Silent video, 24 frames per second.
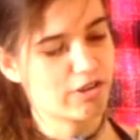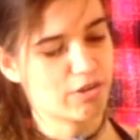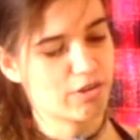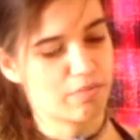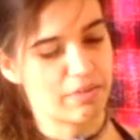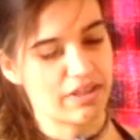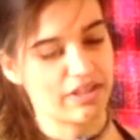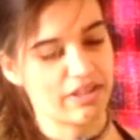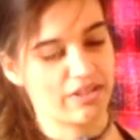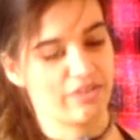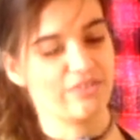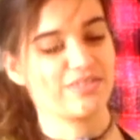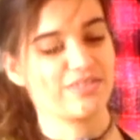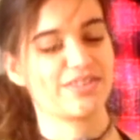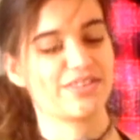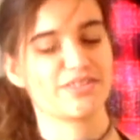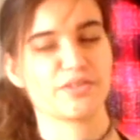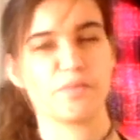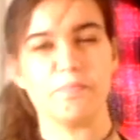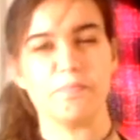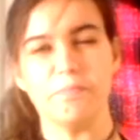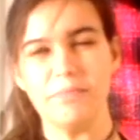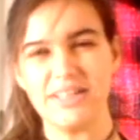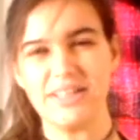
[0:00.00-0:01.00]
but then there was
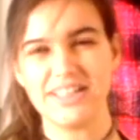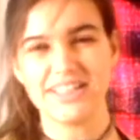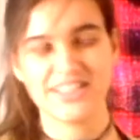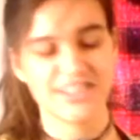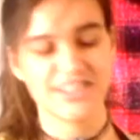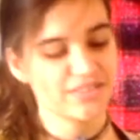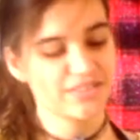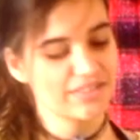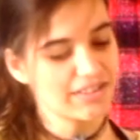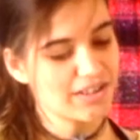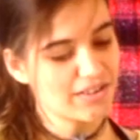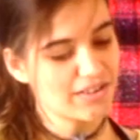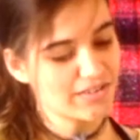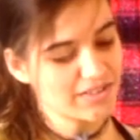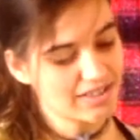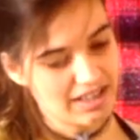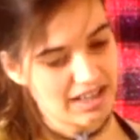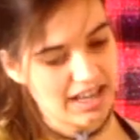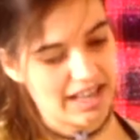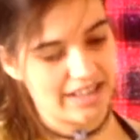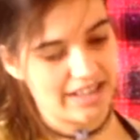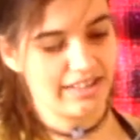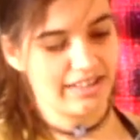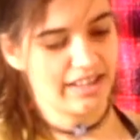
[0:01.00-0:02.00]
also mini
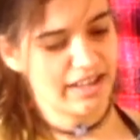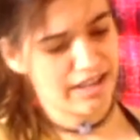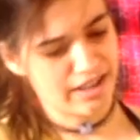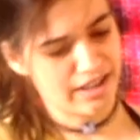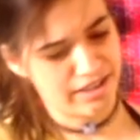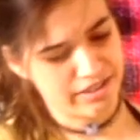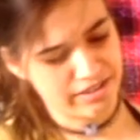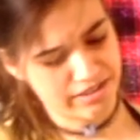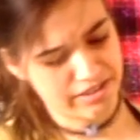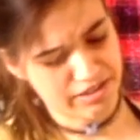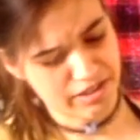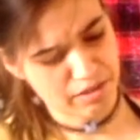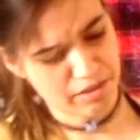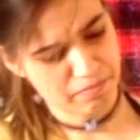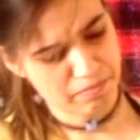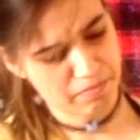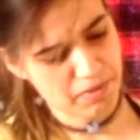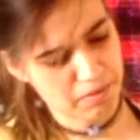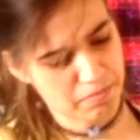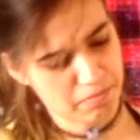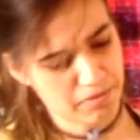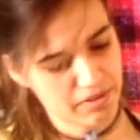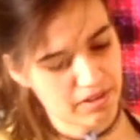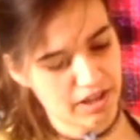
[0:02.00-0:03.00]
Cheerios, and then some
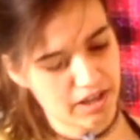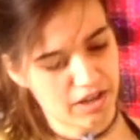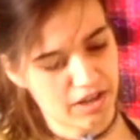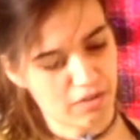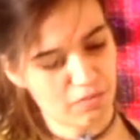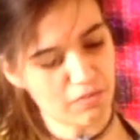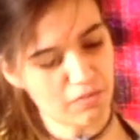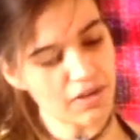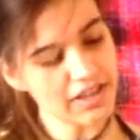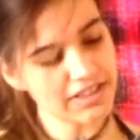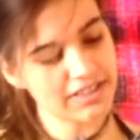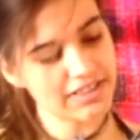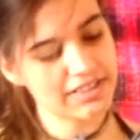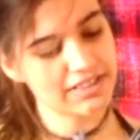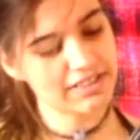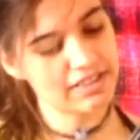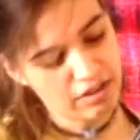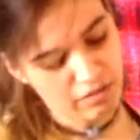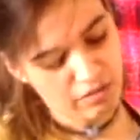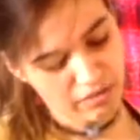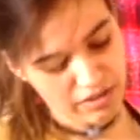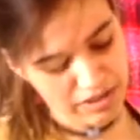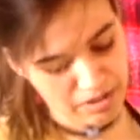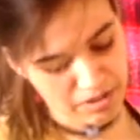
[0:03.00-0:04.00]
people like,
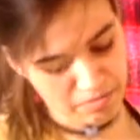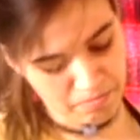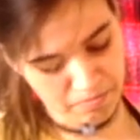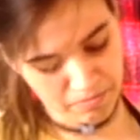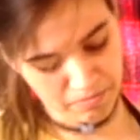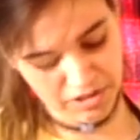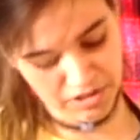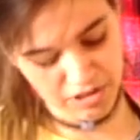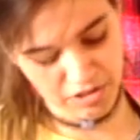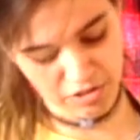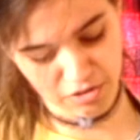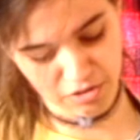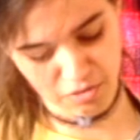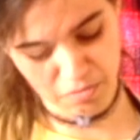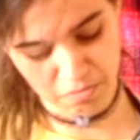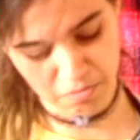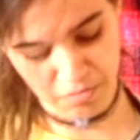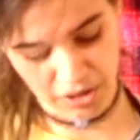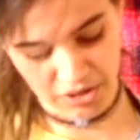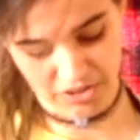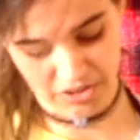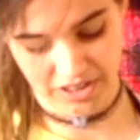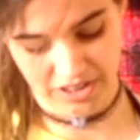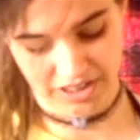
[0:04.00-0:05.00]
let's do
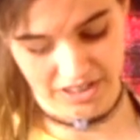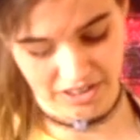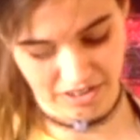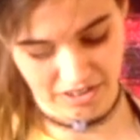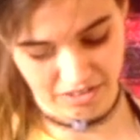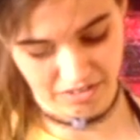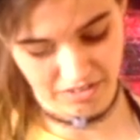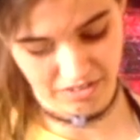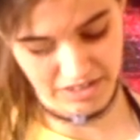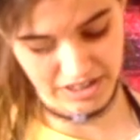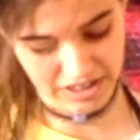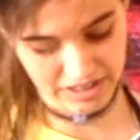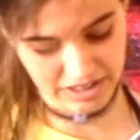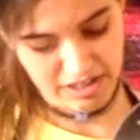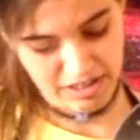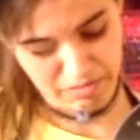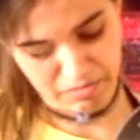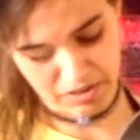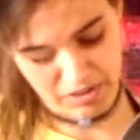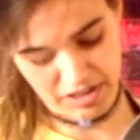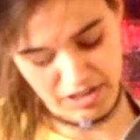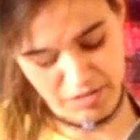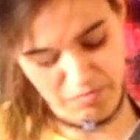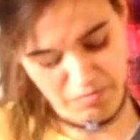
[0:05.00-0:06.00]
marketing, all right?
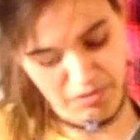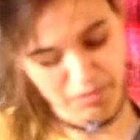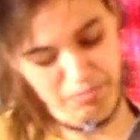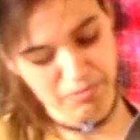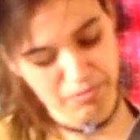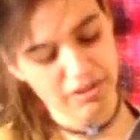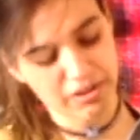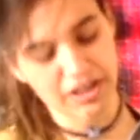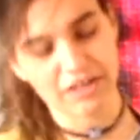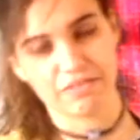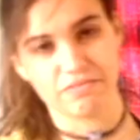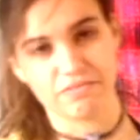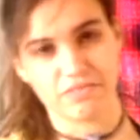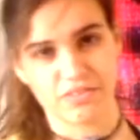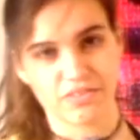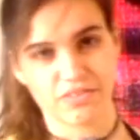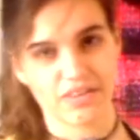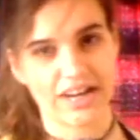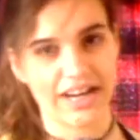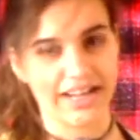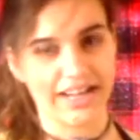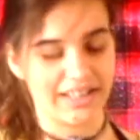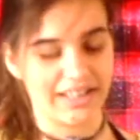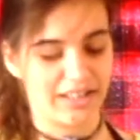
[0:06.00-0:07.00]
Because people like
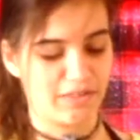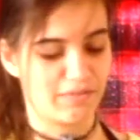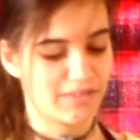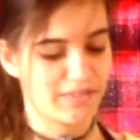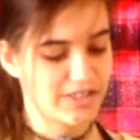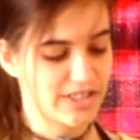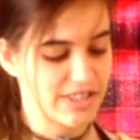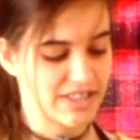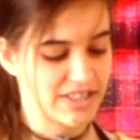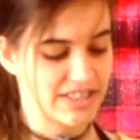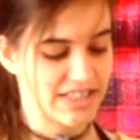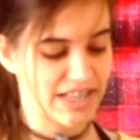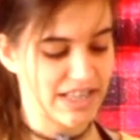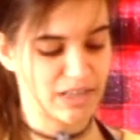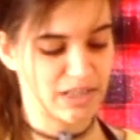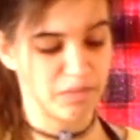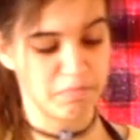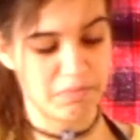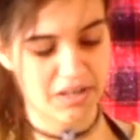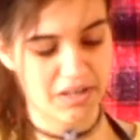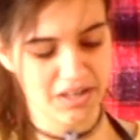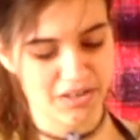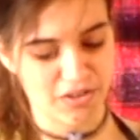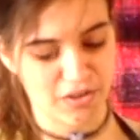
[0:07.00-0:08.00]
variety. Let's just take the
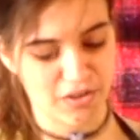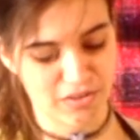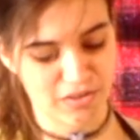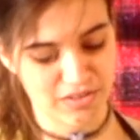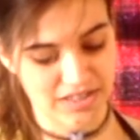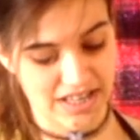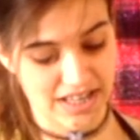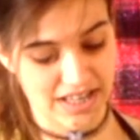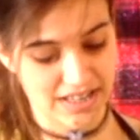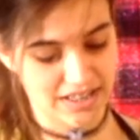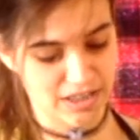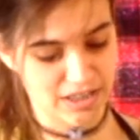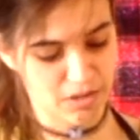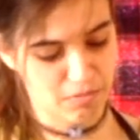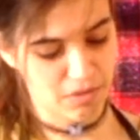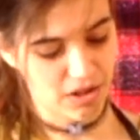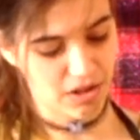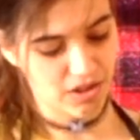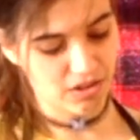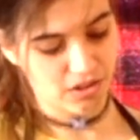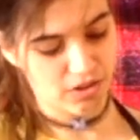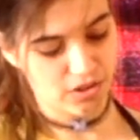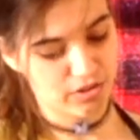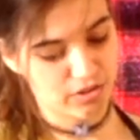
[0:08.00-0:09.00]
big O's and the
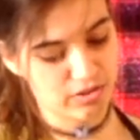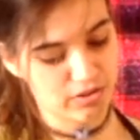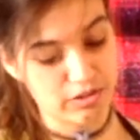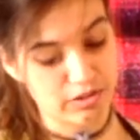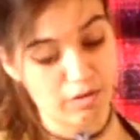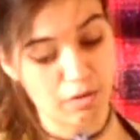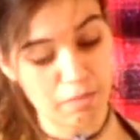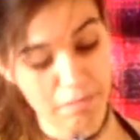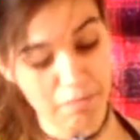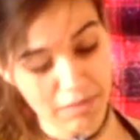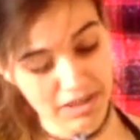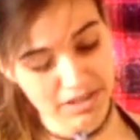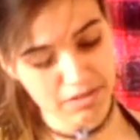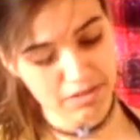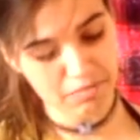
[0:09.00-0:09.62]
small O's, and we'll mix them